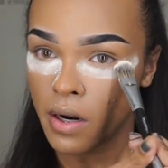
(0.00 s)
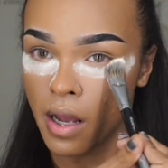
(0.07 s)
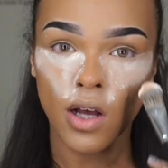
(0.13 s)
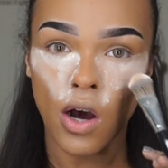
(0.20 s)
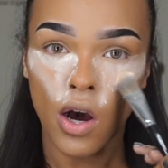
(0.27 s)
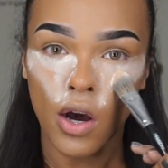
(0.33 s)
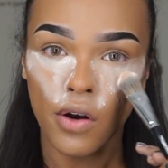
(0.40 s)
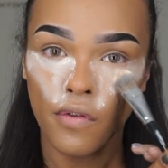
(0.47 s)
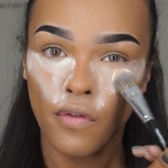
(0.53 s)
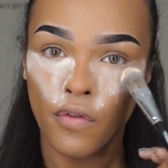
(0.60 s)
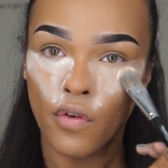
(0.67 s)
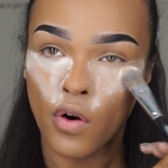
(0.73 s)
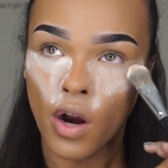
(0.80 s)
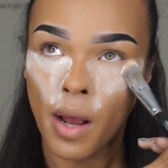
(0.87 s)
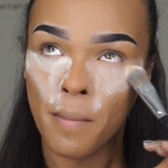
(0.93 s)
On
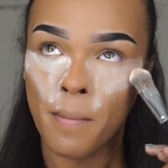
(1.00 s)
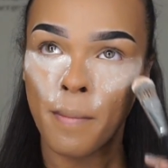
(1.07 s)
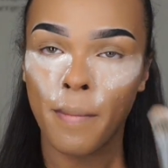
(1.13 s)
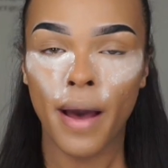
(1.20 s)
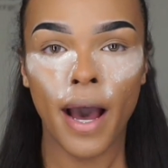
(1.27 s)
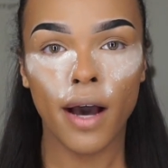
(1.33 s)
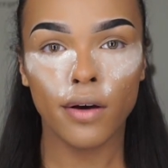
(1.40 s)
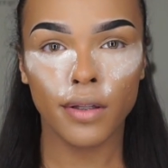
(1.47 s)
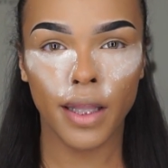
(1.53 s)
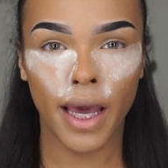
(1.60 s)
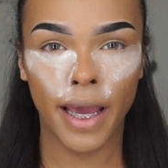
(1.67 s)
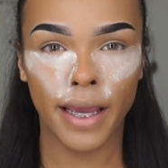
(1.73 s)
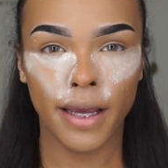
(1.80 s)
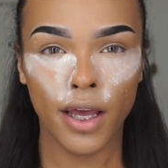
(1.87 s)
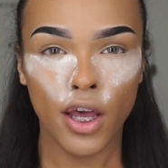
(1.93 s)
for about
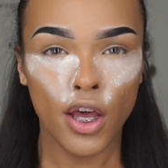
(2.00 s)
like,